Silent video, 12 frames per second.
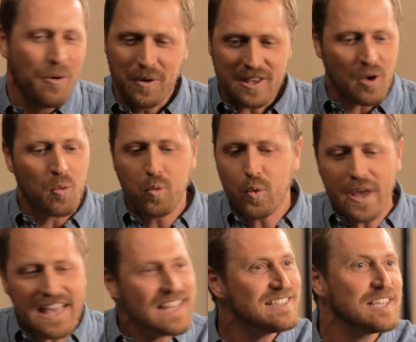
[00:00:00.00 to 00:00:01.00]
With a
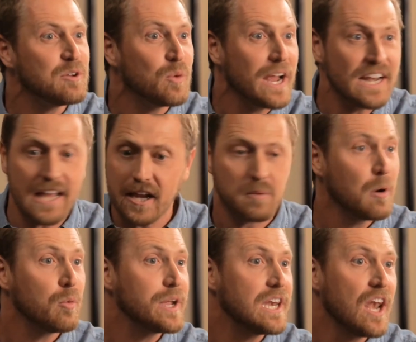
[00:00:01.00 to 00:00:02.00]
wheezy radiator, but
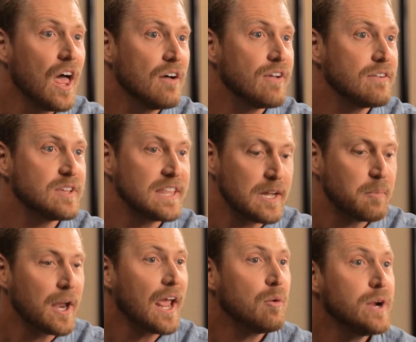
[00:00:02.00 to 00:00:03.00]
we'd love everything
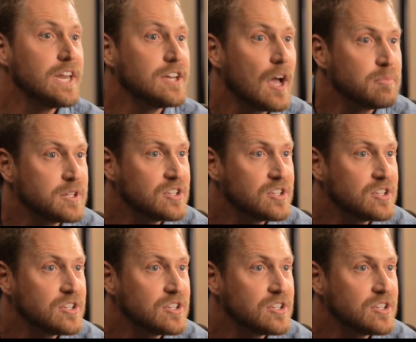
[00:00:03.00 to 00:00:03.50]
about it. And we'd adopt a